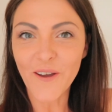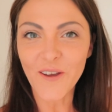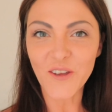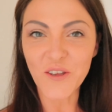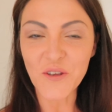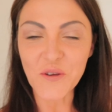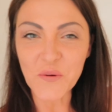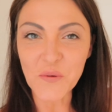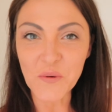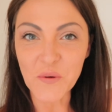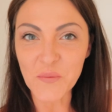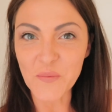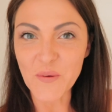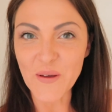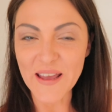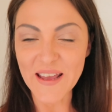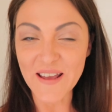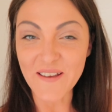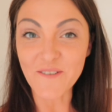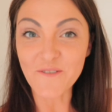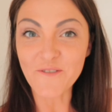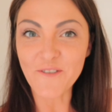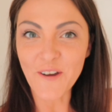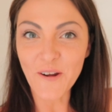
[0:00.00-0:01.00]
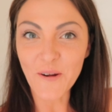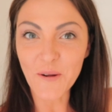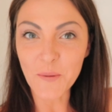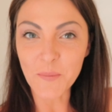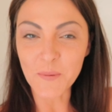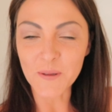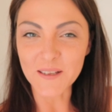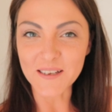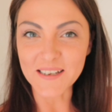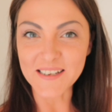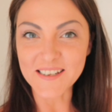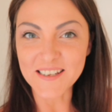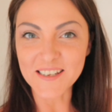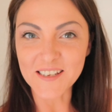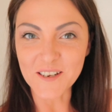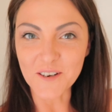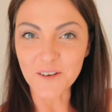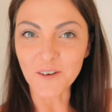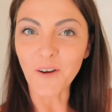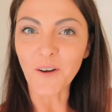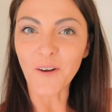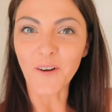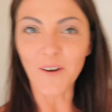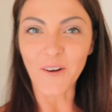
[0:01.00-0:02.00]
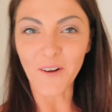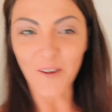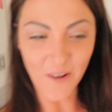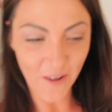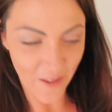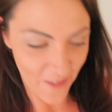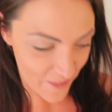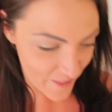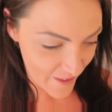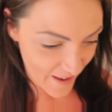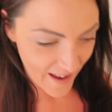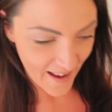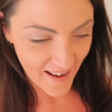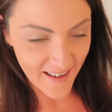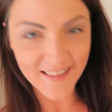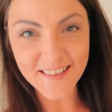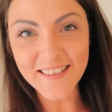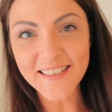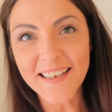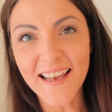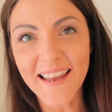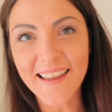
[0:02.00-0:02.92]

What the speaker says: You will be very pleased to know that